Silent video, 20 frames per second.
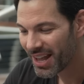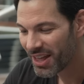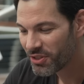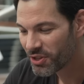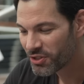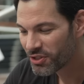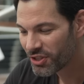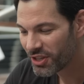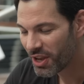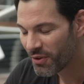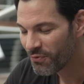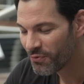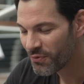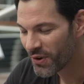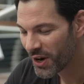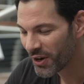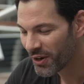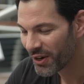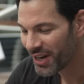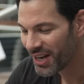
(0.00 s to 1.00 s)
This is a
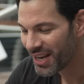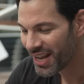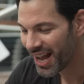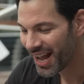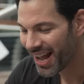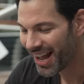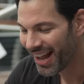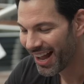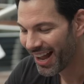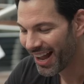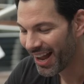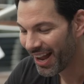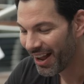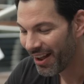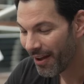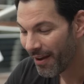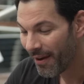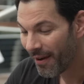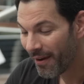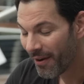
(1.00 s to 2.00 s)
very
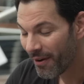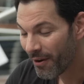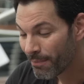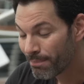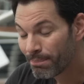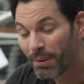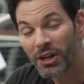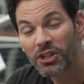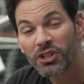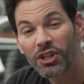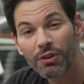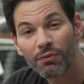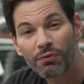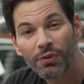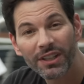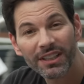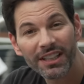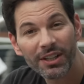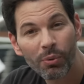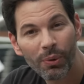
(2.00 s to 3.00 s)

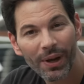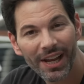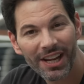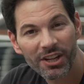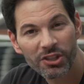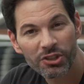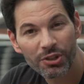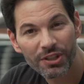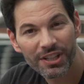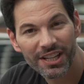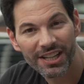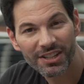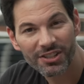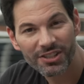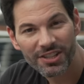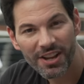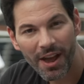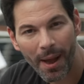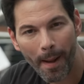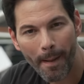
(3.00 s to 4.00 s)
budget-friendly way to
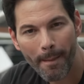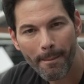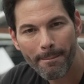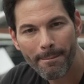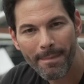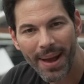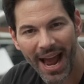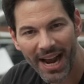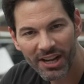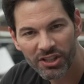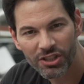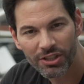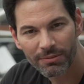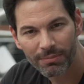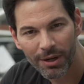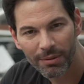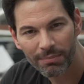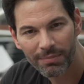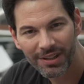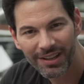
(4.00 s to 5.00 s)
get
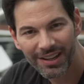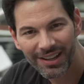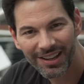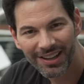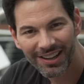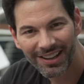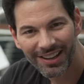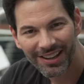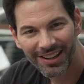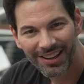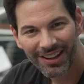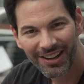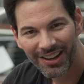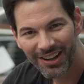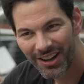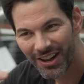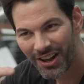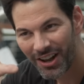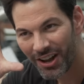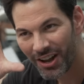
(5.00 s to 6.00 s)
maximum
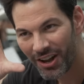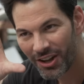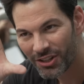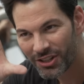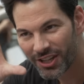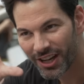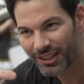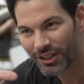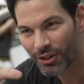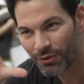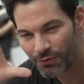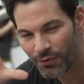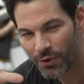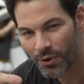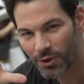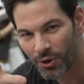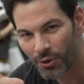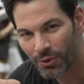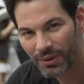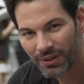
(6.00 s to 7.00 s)

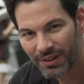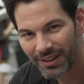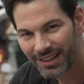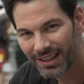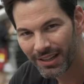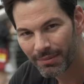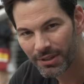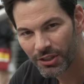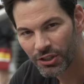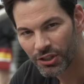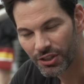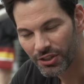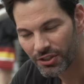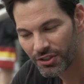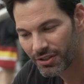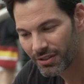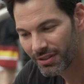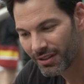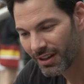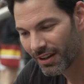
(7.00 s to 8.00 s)
telephoto
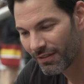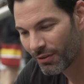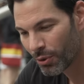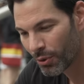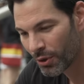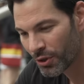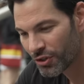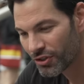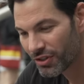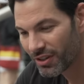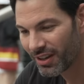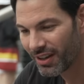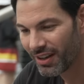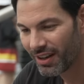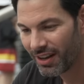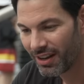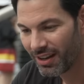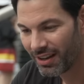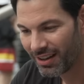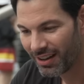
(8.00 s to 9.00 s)
images. Of course,
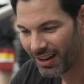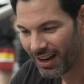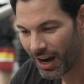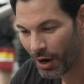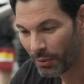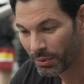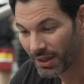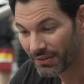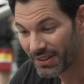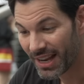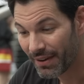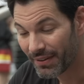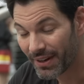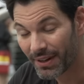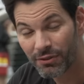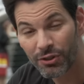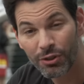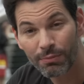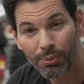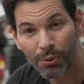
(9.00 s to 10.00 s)
I would love to have it
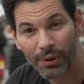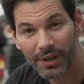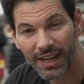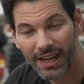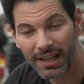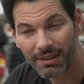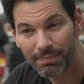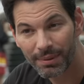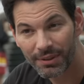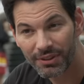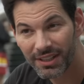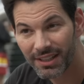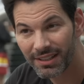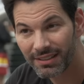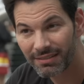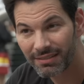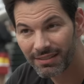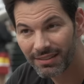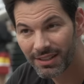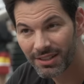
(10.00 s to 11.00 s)
f2.8, but
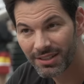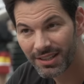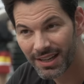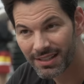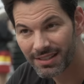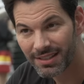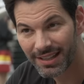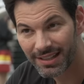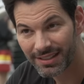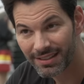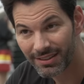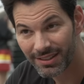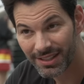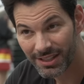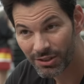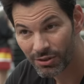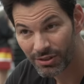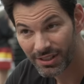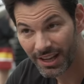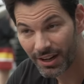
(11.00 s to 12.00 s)
then the size of
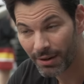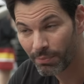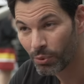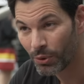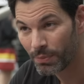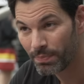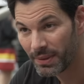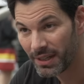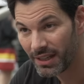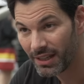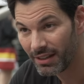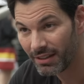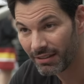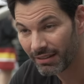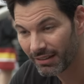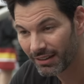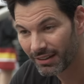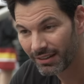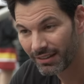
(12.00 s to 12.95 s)
this setup would be,